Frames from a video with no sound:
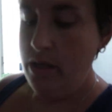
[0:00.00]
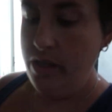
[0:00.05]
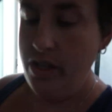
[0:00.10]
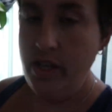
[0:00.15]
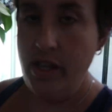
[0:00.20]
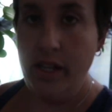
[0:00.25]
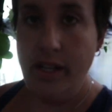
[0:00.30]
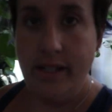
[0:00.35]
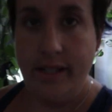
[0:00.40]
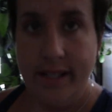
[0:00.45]

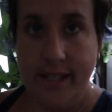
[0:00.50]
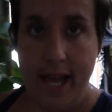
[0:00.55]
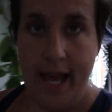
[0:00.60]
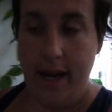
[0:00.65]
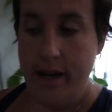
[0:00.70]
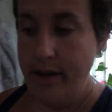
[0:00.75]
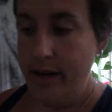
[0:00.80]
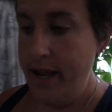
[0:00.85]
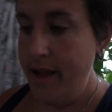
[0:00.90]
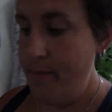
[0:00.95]
Good
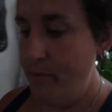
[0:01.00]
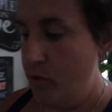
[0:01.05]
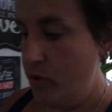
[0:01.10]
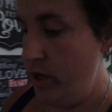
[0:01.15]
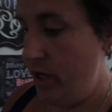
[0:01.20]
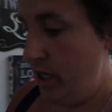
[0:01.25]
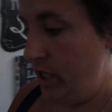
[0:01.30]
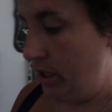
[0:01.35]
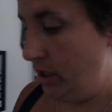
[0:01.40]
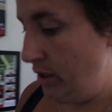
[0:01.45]
Saturday
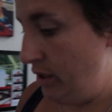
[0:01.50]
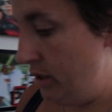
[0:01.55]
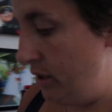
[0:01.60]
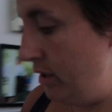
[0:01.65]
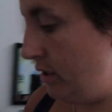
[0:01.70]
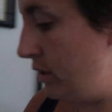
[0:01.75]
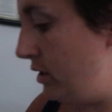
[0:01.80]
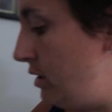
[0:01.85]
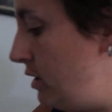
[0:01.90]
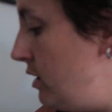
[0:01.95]
morning.
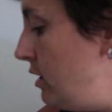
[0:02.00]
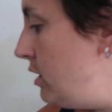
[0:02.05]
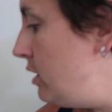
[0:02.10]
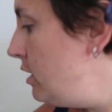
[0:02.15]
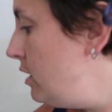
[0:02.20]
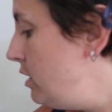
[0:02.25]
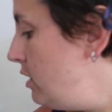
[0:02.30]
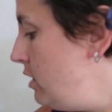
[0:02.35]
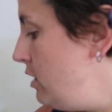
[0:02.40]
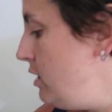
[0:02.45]

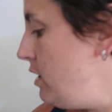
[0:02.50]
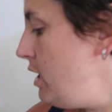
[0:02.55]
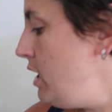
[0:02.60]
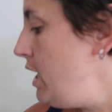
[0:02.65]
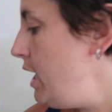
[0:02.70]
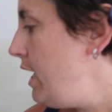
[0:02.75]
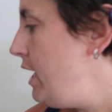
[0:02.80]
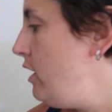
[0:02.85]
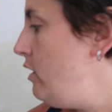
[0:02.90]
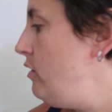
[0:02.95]

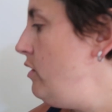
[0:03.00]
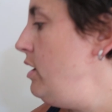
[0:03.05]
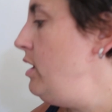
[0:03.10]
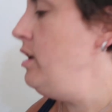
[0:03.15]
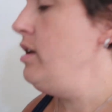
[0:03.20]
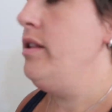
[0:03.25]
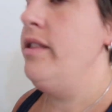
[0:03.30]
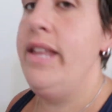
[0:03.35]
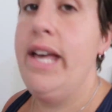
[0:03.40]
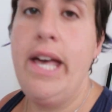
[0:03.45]
How
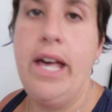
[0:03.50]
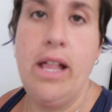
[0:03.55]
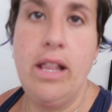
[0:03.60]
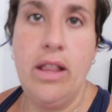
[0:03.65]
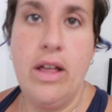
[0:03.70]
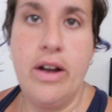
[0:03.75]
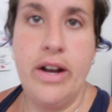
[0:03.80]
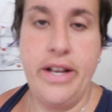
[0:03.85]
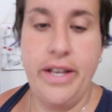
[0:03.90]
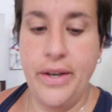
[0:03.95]
the
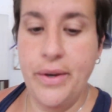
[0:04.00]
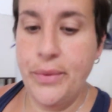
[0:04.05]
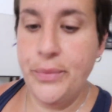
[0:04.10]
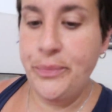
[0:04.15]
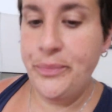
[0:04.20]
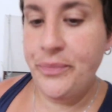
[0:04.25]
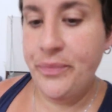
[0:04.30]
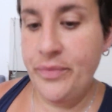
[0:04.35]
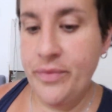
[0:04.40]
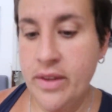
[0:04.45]
hell are
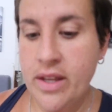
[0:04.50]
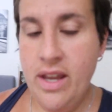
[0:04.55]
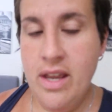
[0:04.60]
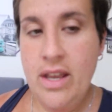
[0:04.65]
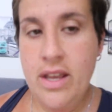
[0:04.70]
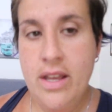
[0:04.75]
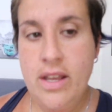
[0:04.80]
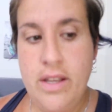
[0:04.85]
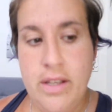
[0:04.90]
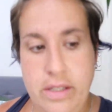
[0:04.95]
you?
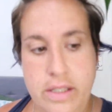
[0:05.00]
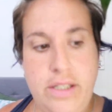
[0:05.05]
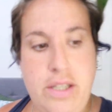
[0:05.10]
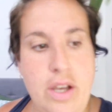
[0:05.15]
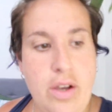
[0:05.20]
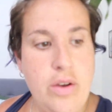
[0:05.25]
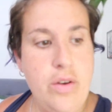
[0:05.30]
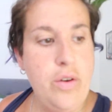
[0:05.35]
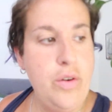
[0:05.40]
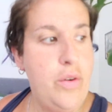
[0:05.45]

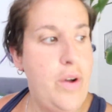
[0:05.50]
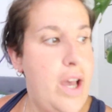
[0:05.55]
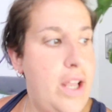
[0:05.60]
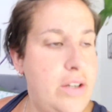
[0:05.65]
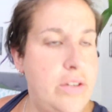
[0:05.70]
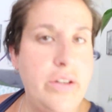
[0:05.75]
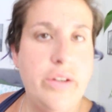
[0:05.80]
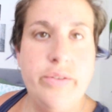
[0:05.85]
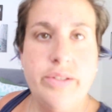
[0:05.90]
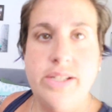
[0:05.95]
So, I
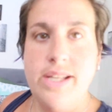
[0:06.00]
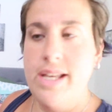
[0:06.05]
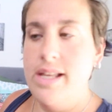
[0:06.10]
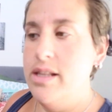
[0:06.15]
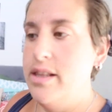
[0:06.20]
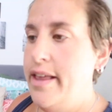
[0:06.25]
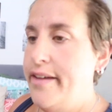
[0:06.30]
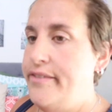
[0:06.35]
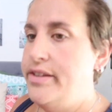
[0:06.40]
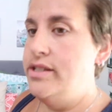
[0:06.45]
don't know, it's
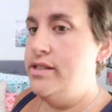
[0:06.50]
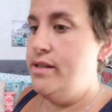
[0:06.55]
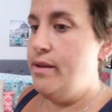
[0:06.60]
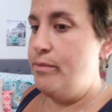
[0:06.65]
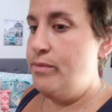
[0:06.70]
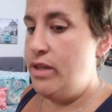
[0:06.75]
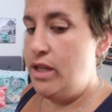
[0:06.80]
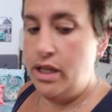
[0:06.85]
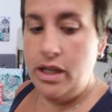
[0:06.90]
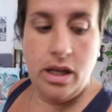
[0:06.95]
like 11
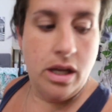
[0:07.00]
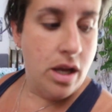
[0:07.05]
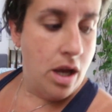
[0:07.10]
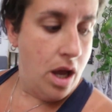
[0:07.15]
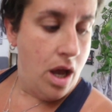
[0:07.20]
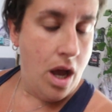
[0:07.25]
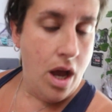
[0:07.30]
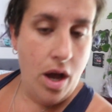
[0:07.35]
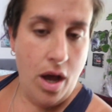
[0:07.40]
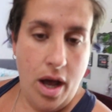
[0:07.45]
something.
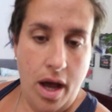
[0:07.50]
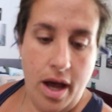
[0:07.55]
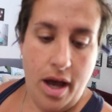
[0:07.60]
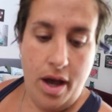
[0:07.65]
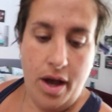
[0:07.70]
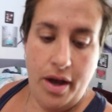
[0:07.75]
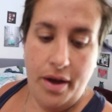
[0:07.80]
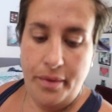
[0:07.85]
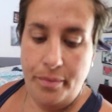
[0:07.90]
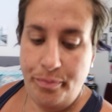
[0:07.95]

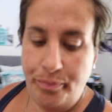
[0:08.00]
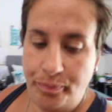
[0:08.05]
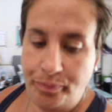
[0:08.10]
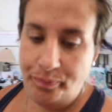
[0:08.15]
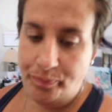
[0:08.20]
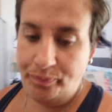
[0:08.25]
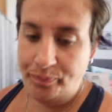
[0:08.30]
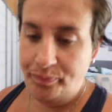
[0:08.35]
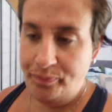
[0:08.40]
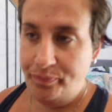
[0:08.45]

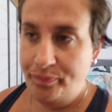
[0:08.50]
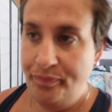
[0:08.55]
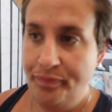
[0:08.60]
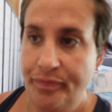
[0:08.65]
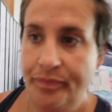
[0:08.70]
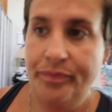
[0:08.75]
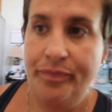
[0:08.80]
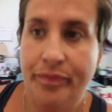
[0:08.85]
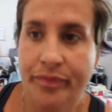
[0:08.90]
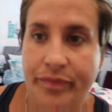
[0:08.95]

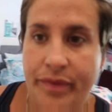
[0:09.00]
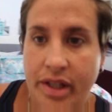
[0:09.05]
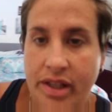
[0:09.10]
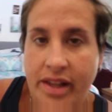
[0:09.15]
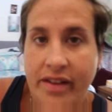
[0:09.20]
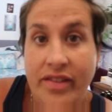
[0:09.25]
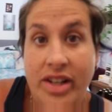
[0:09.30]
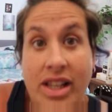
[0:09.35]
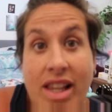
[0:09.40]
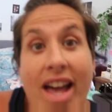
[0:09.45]

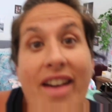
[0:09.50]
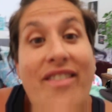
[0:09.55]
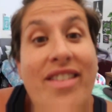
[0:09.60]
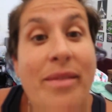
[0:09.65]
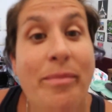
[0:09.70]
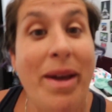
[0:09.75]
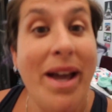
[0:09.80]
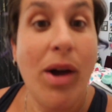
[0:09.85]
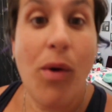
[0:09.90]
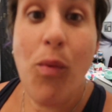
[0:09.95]

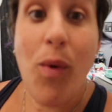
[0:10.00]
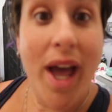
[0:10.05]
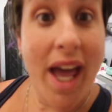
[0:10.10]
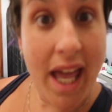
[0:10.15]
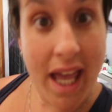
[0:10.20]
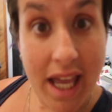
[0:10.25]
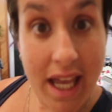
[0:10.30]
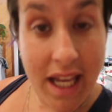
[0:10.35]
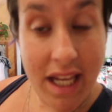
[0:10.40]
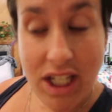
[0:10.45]
11:11, make a
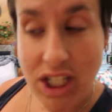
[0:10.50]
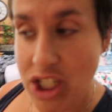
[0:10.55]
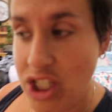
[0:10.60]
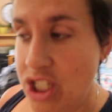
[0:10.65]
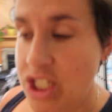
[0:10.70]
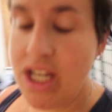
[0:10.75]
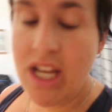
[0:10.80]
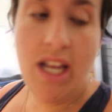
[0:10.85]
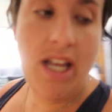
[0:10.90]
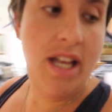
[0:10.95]

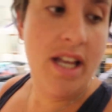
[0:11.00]
wish.